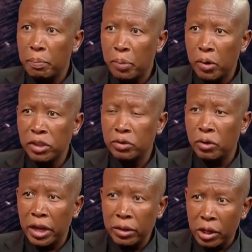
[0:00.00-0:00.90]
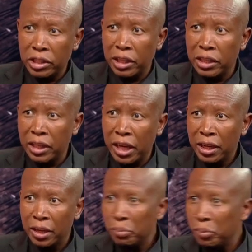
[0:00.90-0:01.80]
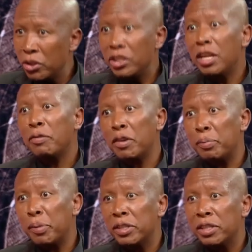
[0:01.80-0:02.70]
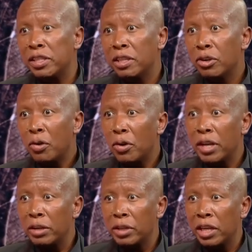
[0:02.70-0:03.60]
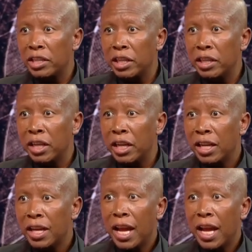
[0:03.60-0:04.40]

policy on education here, put EFF policy on education here,